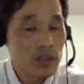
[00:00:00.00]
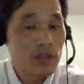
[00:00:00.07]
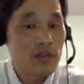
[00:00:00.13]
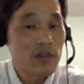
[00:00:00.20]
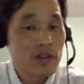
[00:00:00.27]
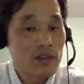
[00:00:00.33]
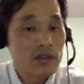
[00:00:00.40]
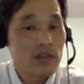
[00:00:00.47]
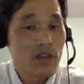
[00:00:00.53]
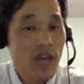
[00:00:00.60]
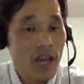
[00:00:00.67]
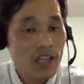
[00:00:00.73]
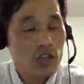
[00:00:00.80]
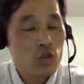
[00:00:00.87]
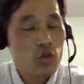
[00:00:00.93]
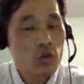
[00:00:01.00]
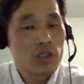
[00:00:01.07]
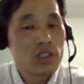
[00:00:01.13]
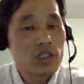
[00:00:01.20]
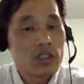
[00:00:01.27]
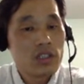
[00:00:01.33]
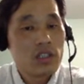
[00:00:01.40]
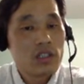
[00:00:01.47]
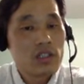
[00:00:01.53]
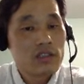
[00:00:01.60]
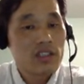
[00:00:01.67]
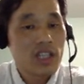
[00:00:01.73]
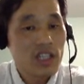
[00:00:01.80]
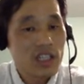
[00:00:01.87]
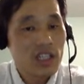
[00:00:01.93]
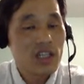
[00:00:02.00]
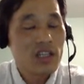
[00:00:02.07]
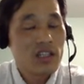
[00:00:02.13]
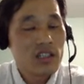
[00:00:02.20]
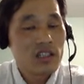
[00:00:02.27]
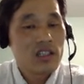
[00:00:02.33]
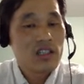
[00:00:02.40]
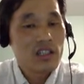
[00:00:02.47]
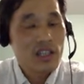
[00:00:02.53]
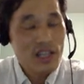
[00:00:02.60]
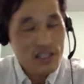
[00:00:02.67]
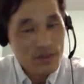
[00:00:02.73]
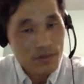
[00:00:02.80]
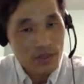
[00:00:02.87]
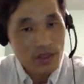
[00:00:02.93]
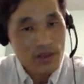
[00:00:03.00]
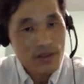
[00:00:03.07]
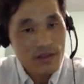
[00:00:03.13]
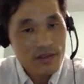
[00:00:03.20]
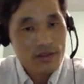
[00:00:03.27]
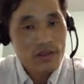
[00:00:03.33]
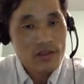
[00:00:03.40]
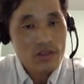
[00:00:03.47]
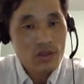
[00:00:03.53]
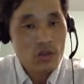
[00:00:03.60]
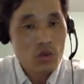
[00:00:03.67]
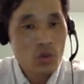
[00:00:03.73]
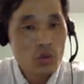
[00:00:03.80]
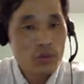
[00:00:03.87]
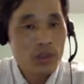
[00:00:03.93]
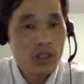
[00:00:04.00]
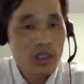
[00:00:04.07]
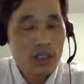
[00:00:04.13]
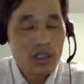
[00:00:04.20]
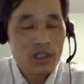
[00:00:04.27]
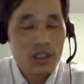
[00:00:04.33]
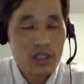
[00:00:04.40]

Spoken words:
the actual data last month. So don't be